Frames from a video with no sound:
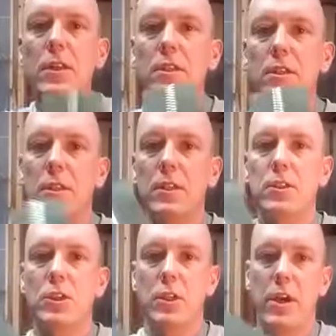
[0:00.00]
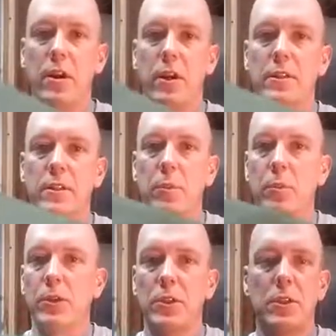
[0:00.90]
is the generic
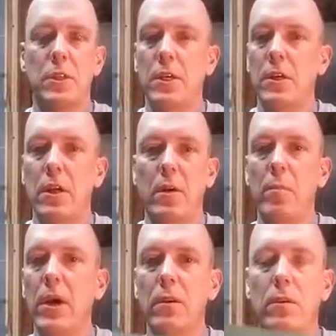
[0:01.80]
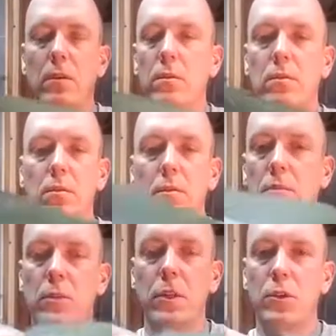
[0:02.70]
zipper. It's just a metal
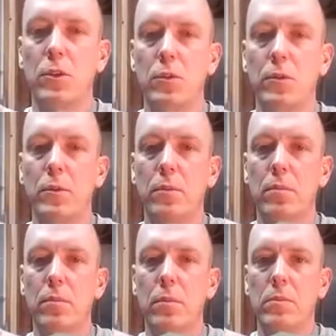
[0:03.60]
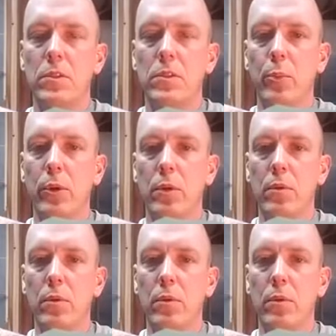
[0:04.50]
tooth zipper.